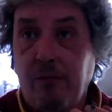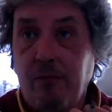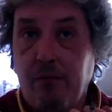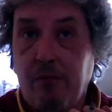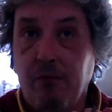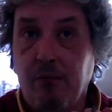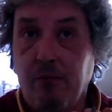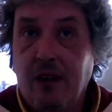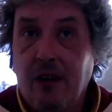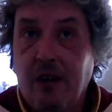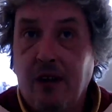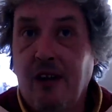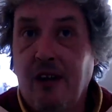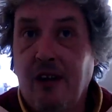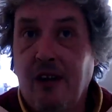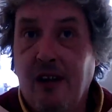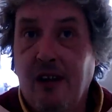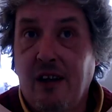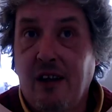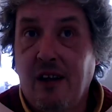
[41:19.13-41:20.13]
what's
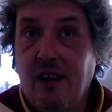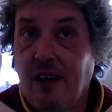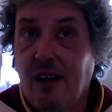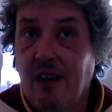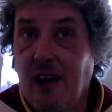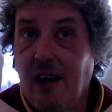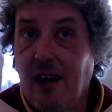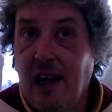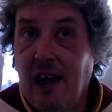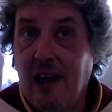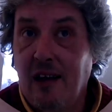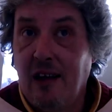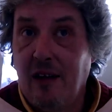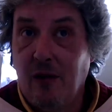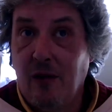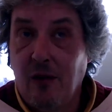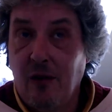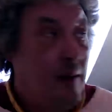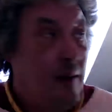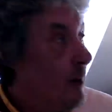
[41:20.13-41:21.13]
outside your
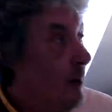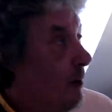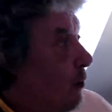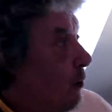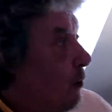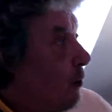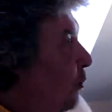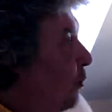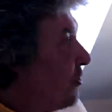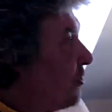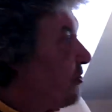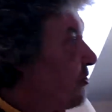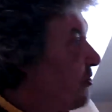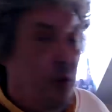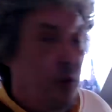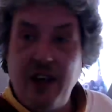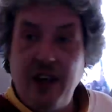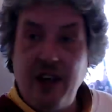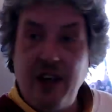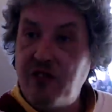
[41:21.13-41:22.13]
house? You know,
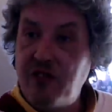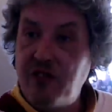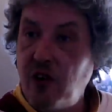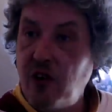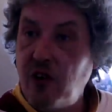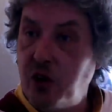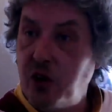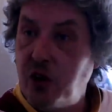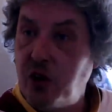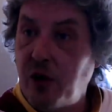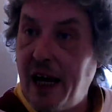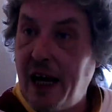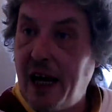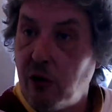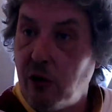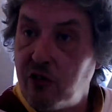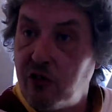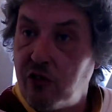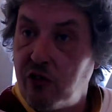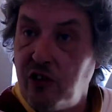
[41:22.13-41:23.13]
all these like
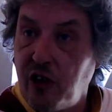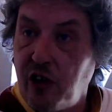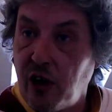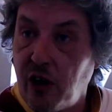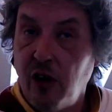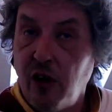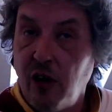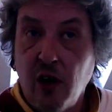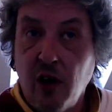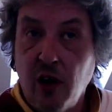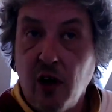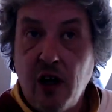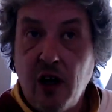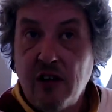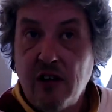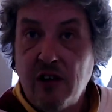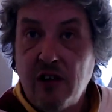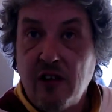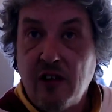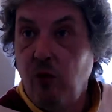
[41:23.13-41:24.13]
zombies wandering
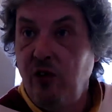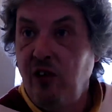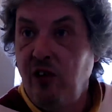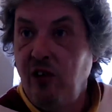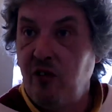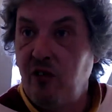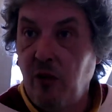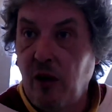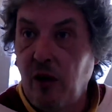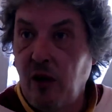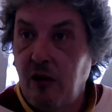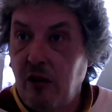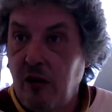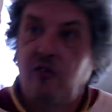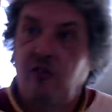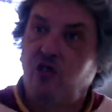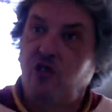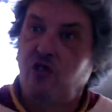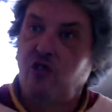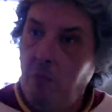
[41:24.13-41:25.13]
around trying to suck
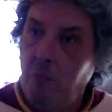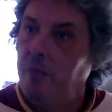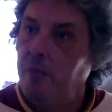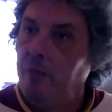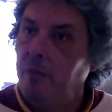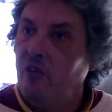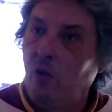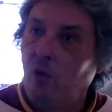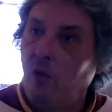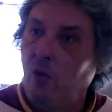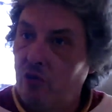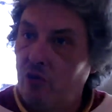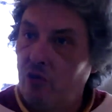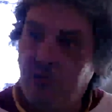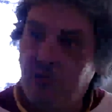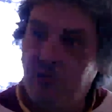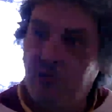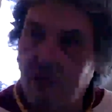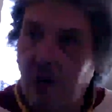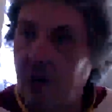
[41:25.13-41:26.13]
the life out
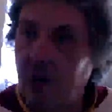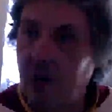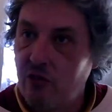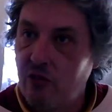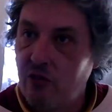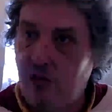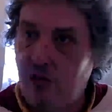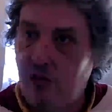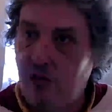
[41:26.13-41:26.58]
of you. You know.